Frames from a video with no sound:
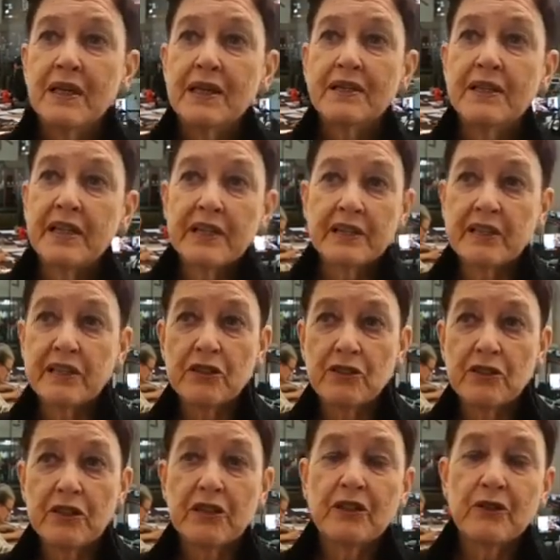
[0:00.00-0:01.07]
And they can
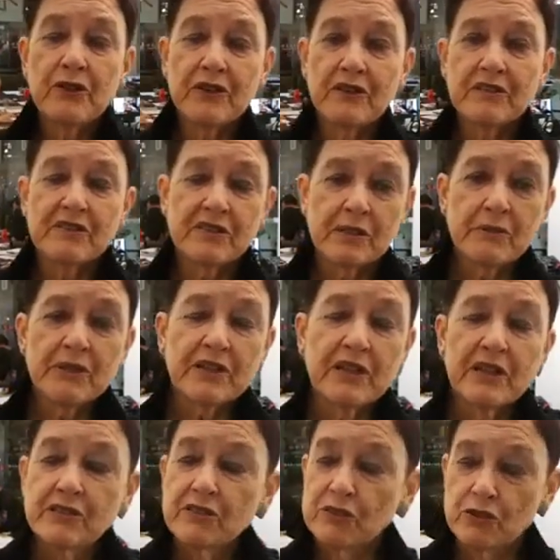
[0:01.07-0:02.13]
continue, some of the
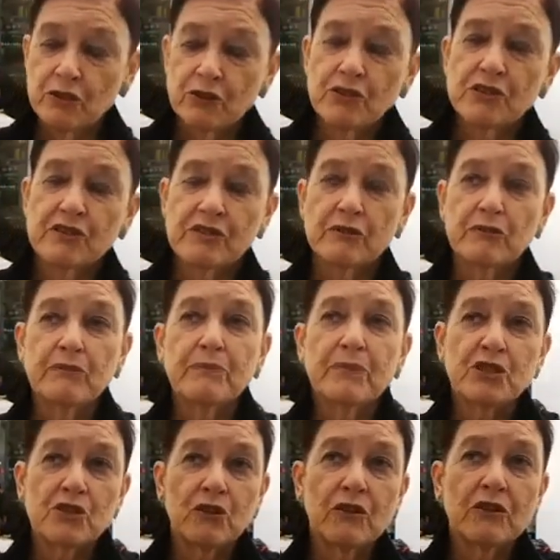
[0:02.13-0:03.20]
constitutions are
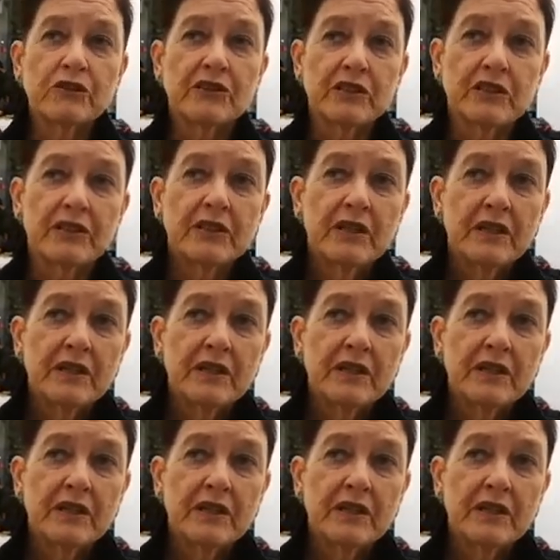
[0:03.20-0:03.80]
much longer.